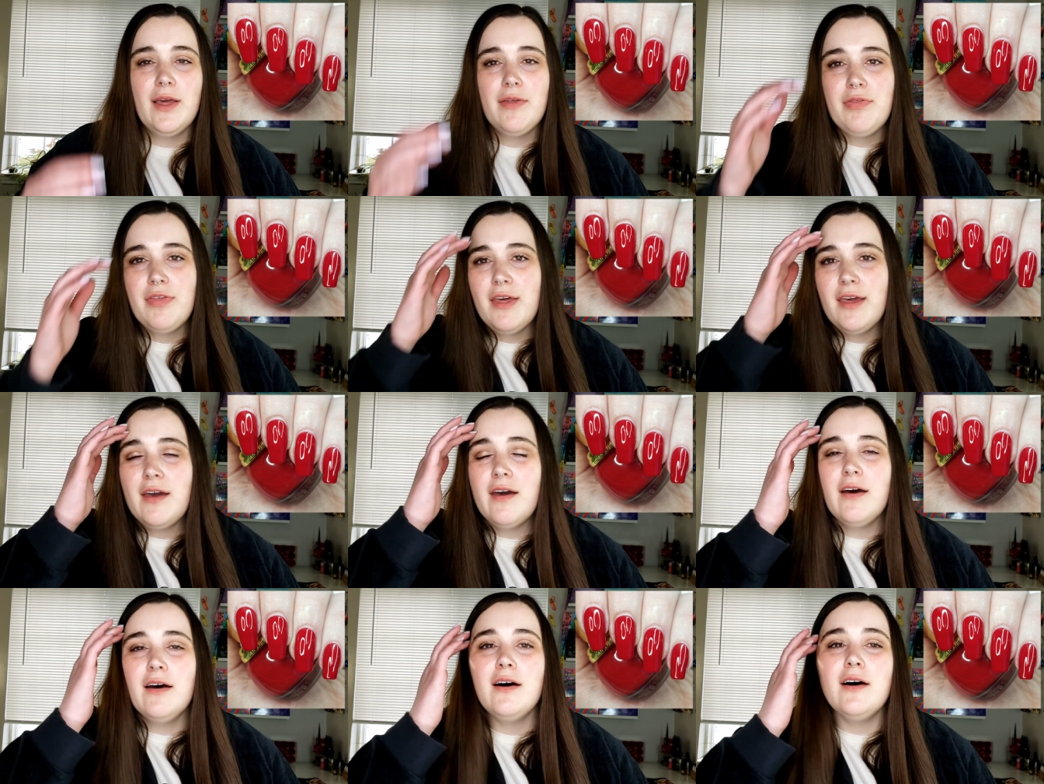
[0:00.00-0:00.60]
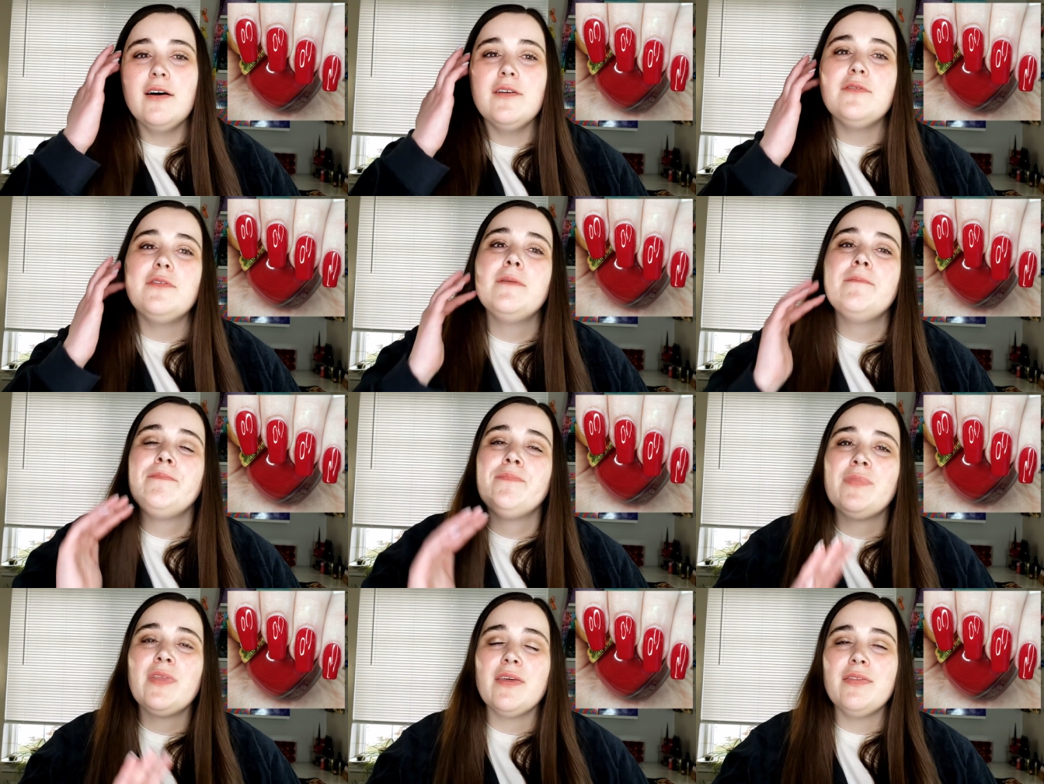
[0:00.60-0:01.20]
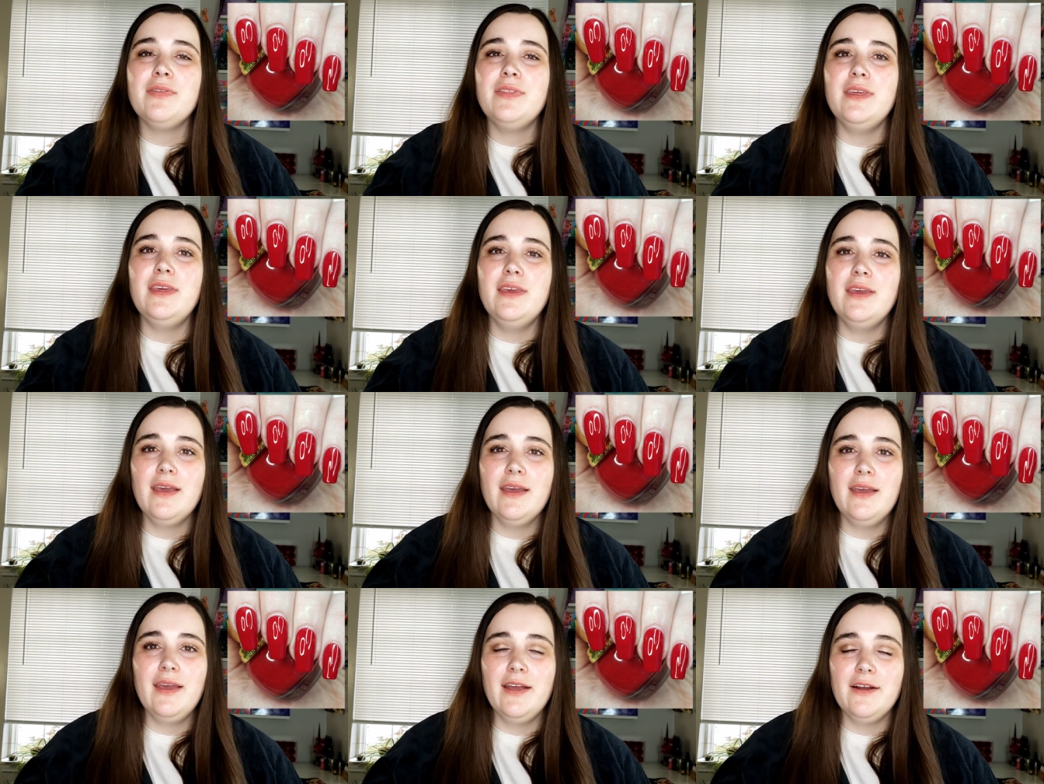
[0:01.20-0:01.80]
i think of
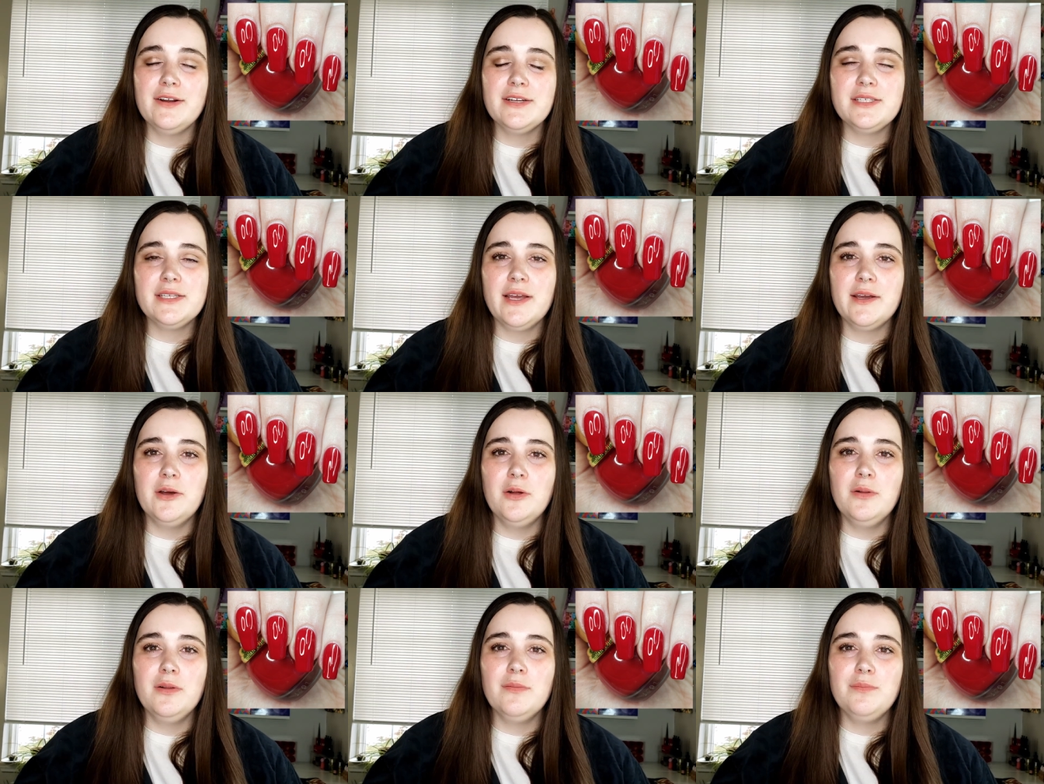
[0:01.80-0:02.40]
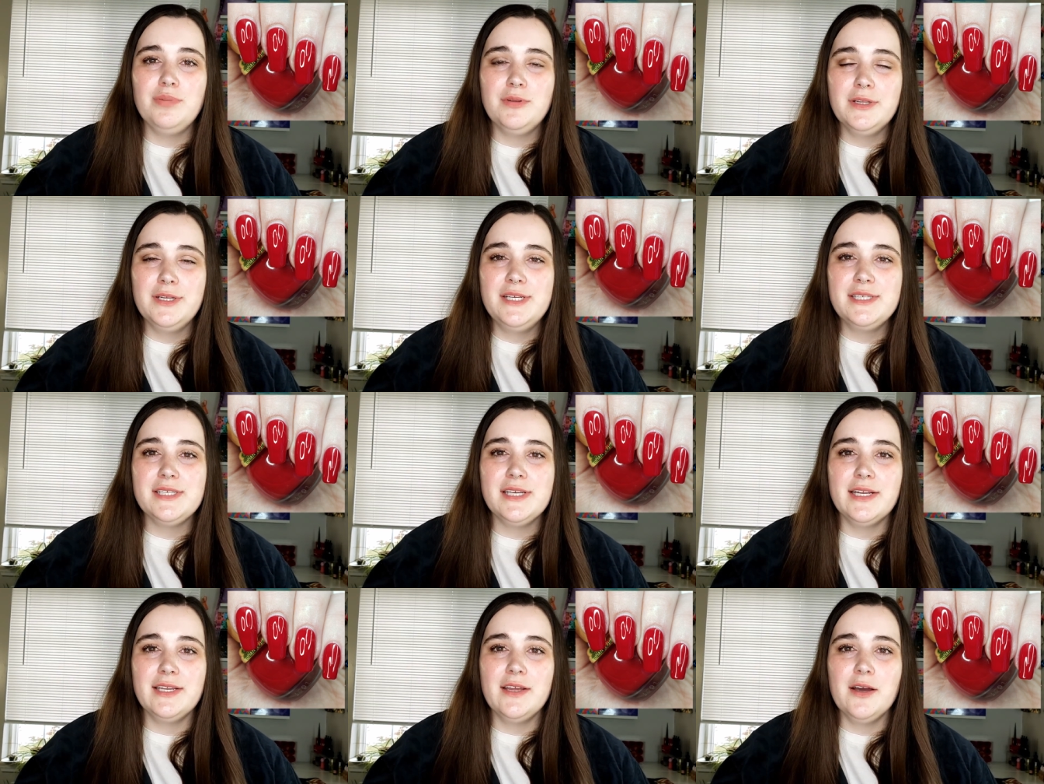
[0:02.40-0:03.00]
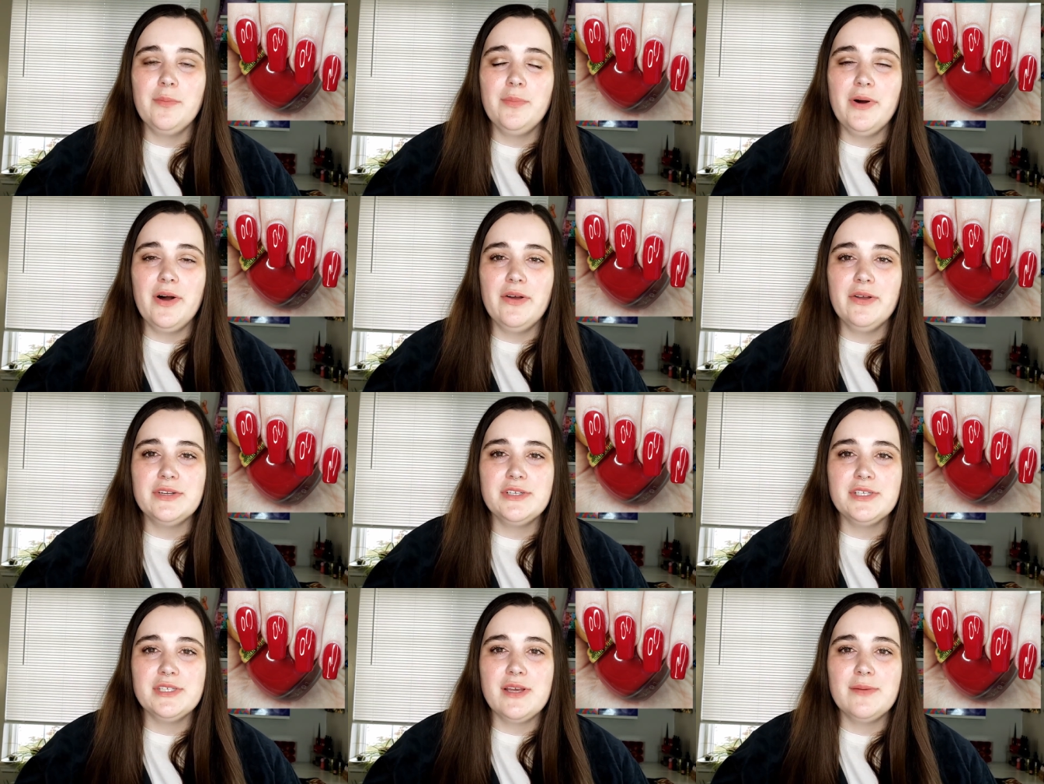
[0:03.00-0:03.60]
the harry style pleasing nail
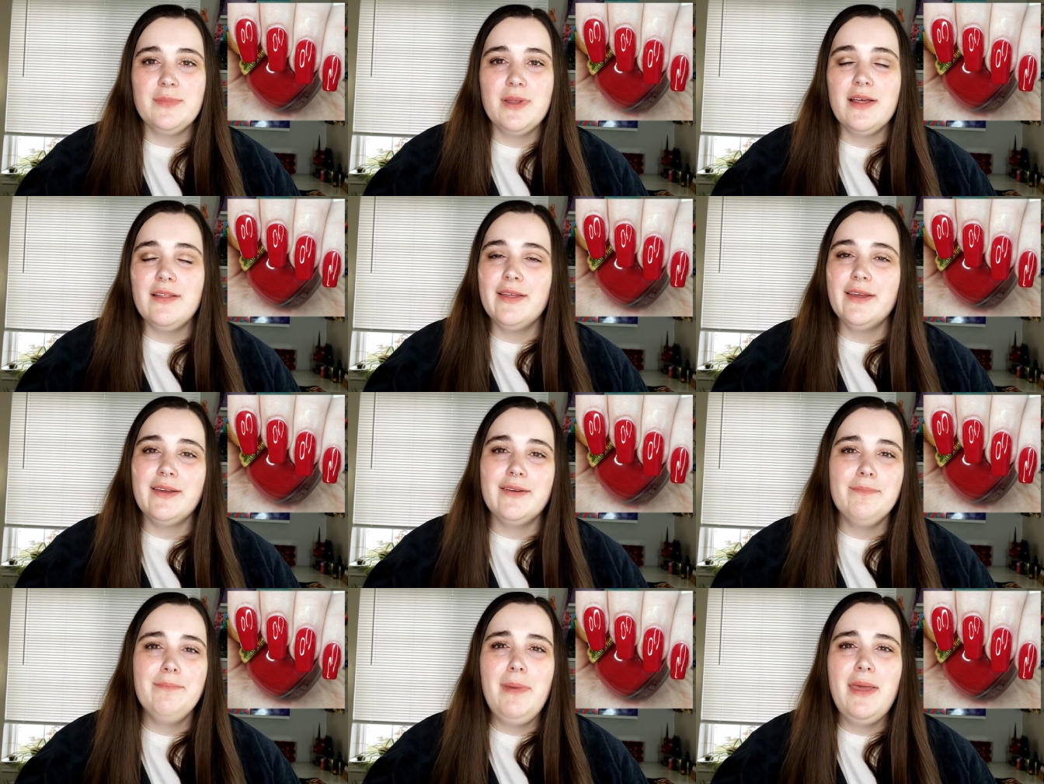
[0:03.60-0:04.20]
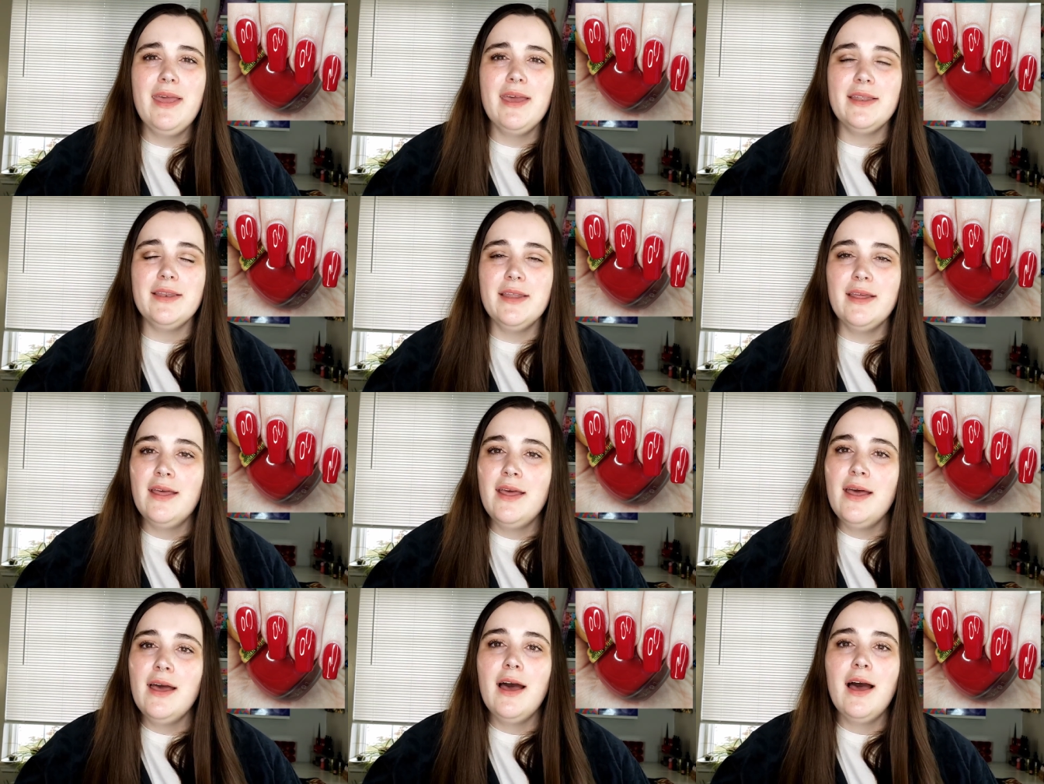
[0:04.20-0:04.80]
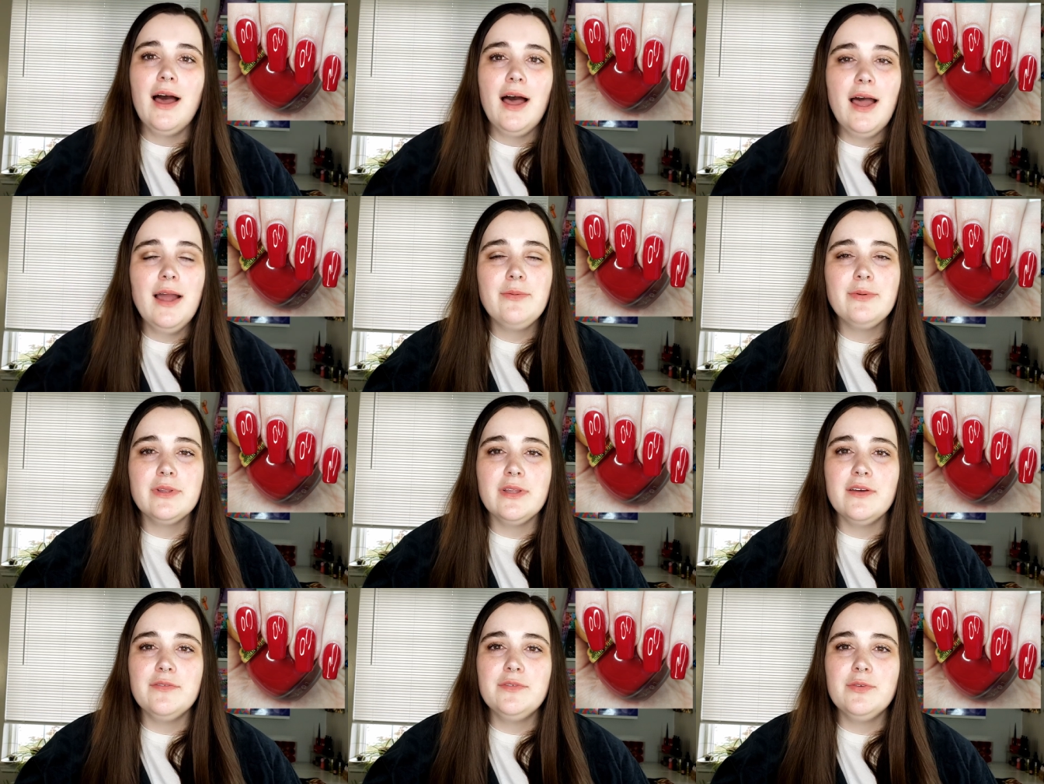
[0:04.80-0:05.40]
polishes i'm not like man I
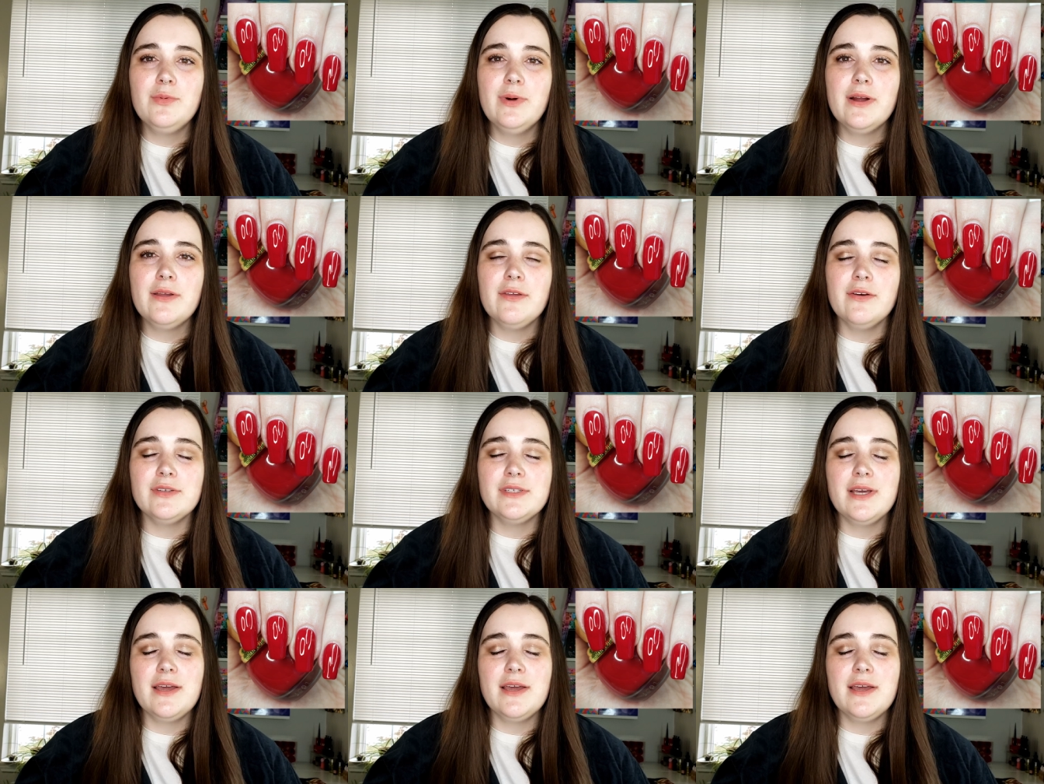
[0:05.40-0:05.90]
would love to wear those.